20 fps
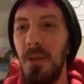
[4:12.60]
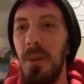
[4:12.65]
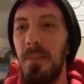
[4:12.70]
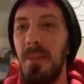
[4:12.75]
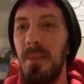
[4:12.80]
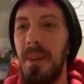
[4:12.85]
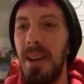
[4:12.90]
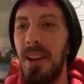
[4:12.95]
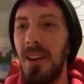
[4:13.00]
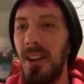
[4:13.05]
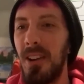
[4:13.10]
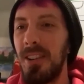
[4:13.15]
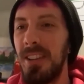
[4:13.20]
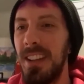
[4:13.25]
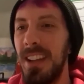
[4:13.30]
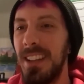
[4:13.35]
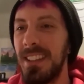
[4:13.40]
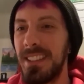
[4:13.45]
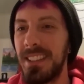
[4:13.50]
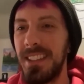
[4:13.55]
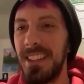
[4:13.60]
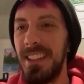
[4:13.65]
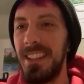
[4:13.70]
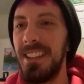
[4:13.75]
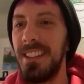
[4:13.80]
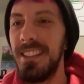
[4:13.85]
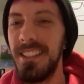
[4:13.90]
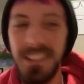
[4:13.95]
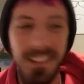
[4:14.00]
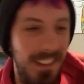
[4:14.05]
up on my art desk
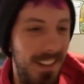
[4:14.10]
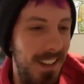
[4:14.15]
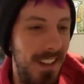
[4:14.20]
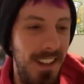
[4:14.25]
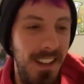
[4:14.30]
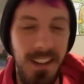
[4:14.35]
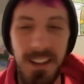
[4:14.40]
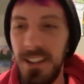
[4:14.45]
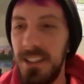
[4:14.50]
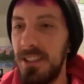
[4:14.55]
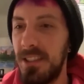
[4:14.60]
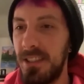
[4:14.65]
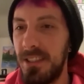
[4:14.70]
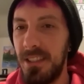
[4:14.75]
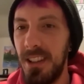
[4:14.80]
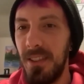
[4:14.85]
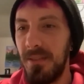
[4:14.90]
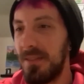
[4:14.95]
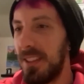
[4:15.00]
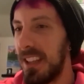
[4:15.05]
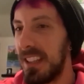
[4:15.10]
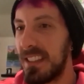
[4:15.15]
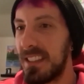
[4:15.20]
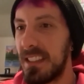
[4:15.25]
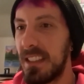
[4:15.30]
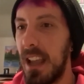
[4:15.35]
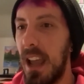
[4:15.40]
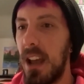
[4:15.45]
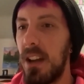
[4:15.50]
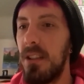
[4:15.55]
and stuff like
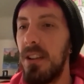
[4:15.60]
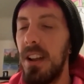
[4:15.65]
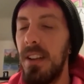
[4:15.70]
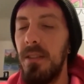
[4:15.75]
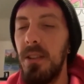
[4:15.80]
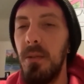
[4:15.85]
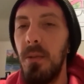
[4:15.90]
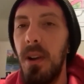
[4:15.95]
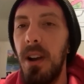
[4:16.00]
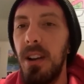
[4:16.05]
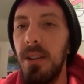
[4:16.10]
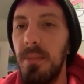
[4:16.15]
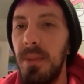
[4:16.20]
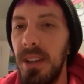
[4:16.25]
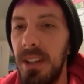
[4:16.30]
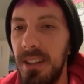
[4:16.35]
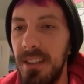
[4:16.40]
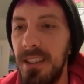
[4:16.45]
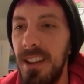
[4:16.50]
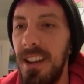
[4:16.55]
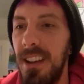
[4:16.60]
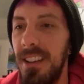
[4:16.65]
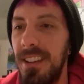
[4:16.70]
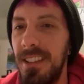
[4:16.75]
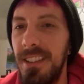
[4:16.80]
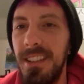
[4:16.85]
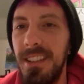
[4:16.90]
scattered everywhere, but yeah.